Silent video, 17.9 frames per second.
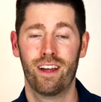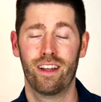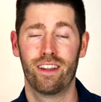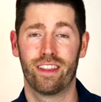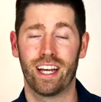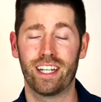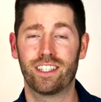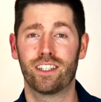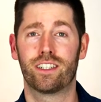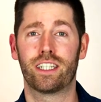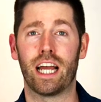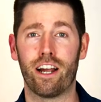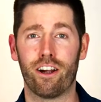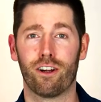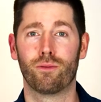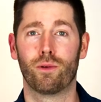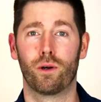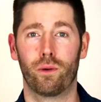That's a
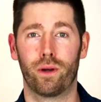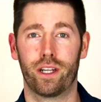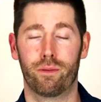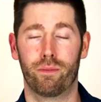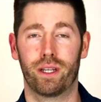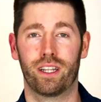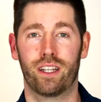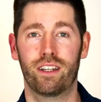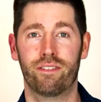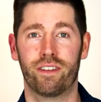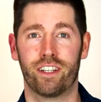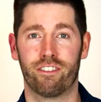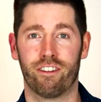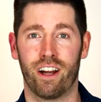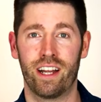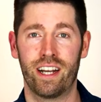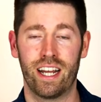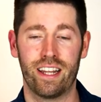terrible way to be living,
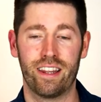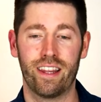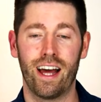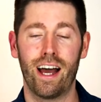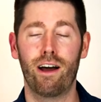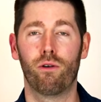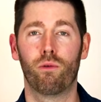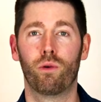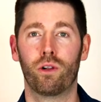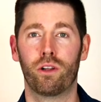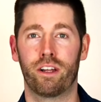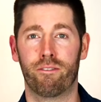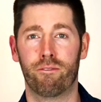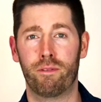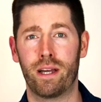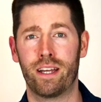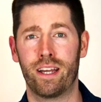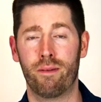right? And that will
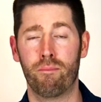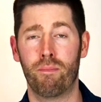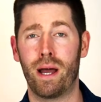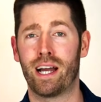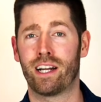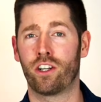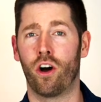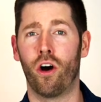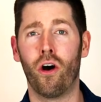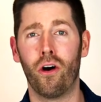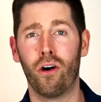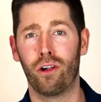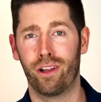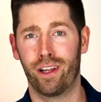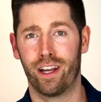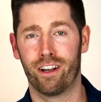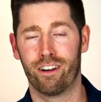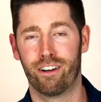impact
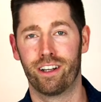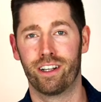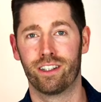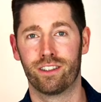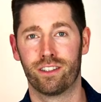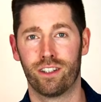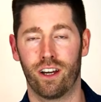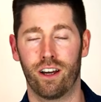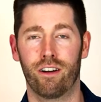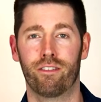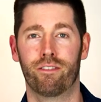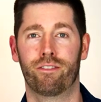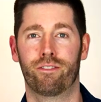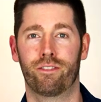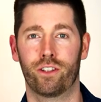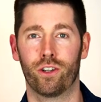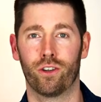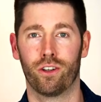all areas of
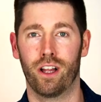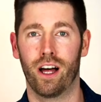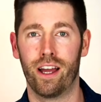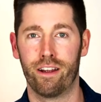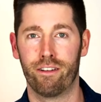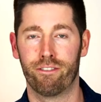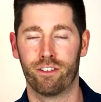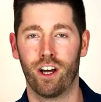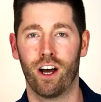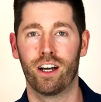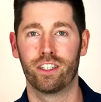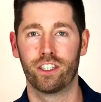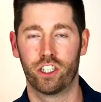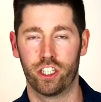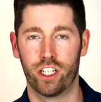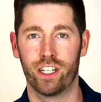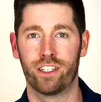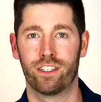your life, not
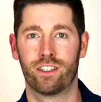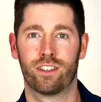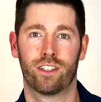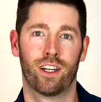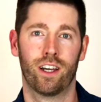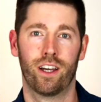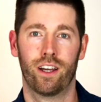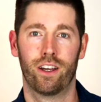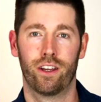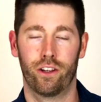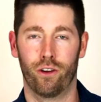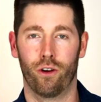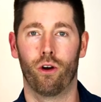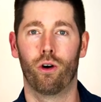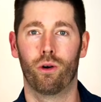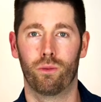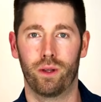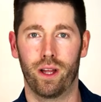just your
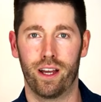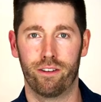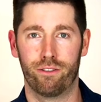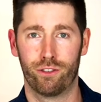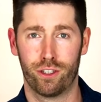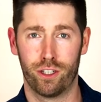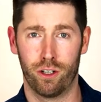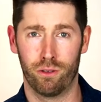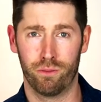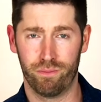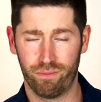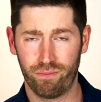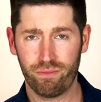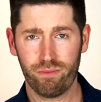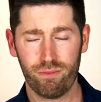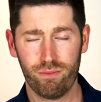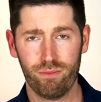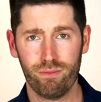home life. So
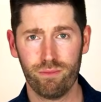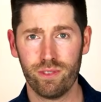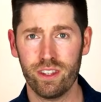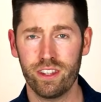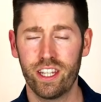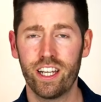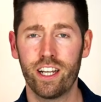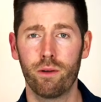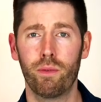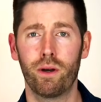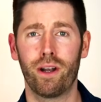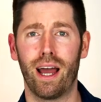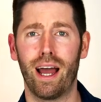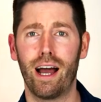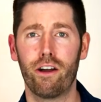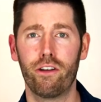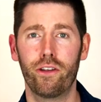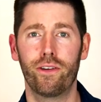think about
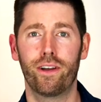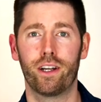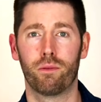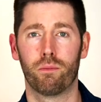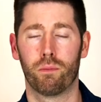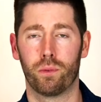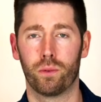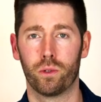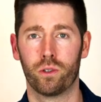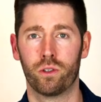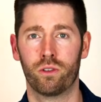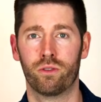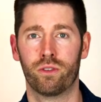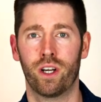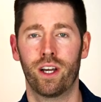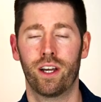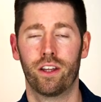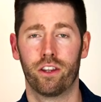how you can improve
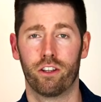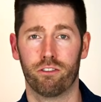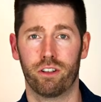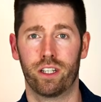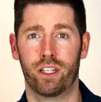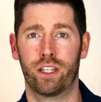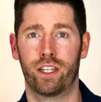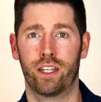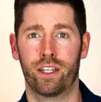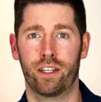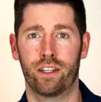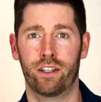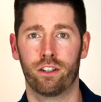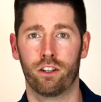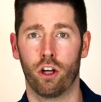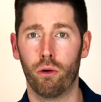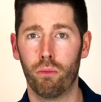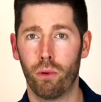the really
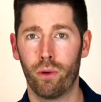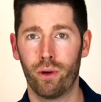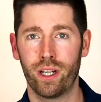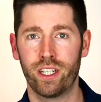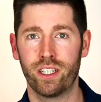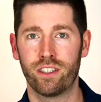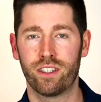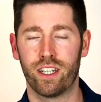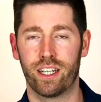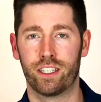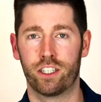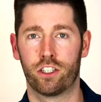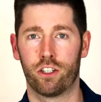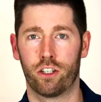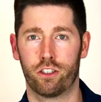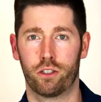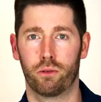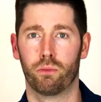low points and
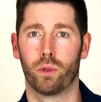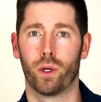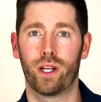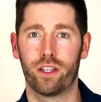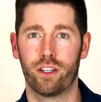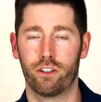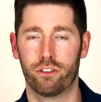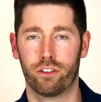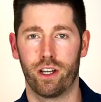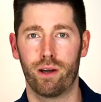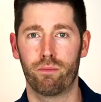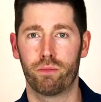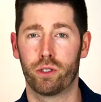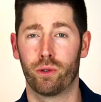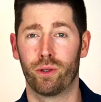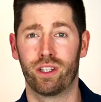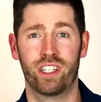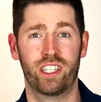start to bring those up
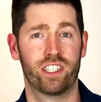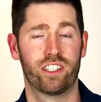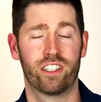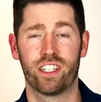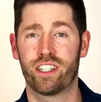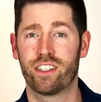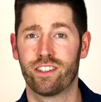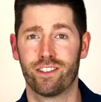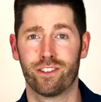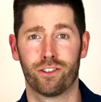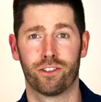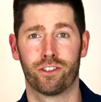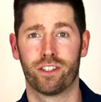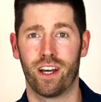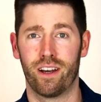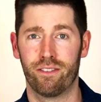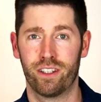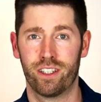to at least 6s or
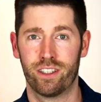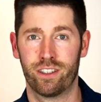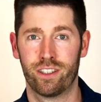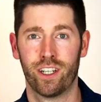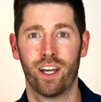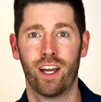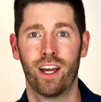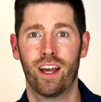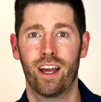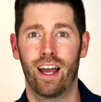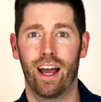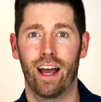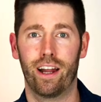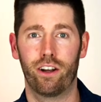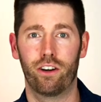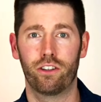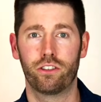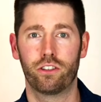7s.
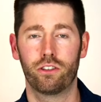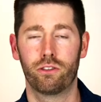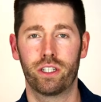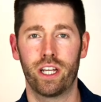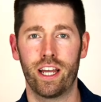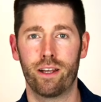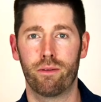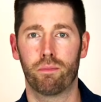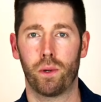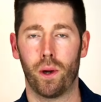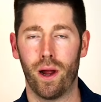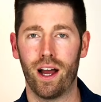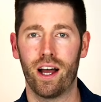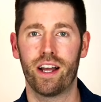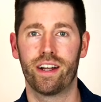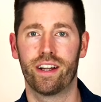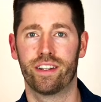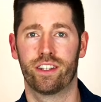And also take
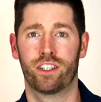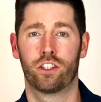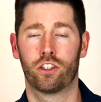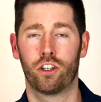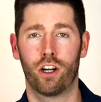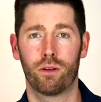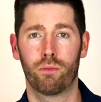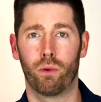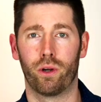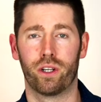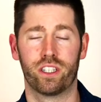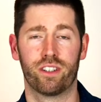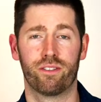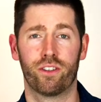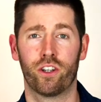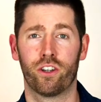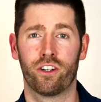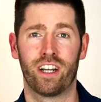pride in the strong points. If
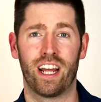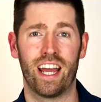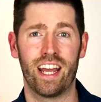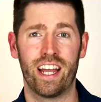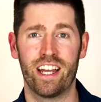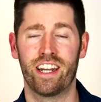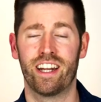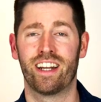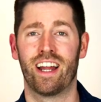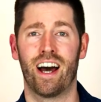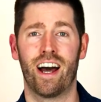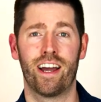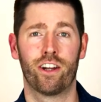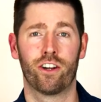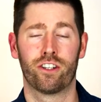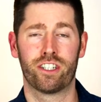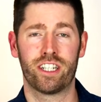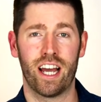you're an 8, a 9,
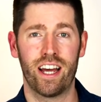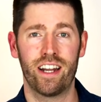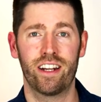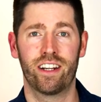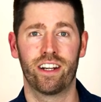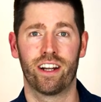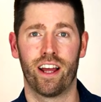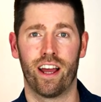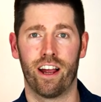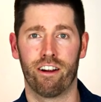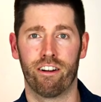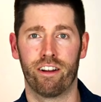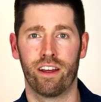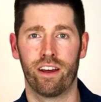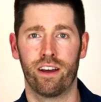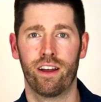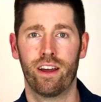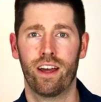or a 10 in an
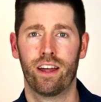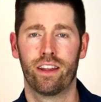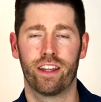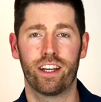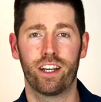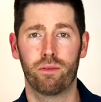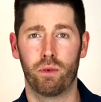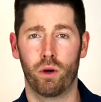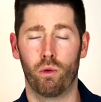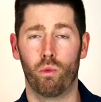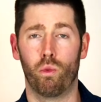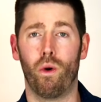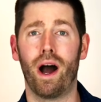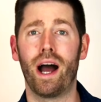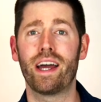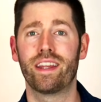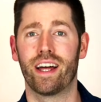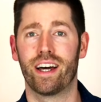area, think about
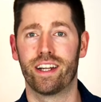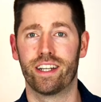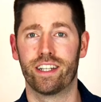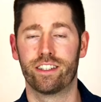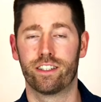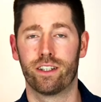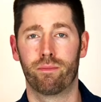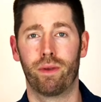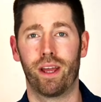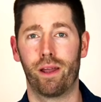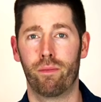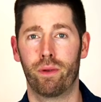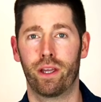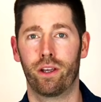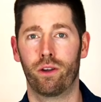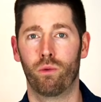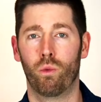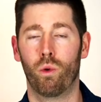why that is and
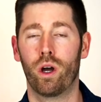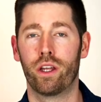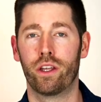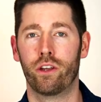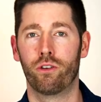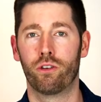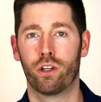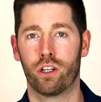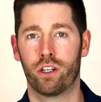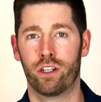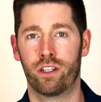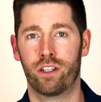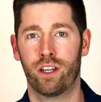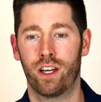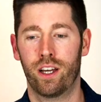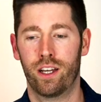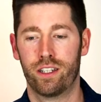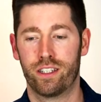maybe what you could
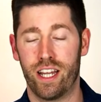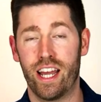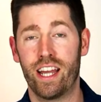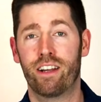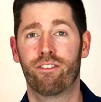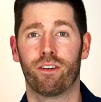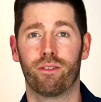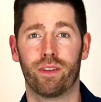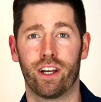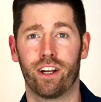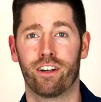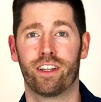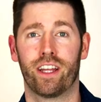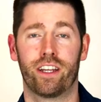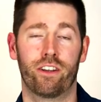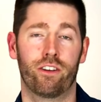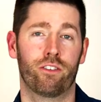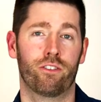take from there that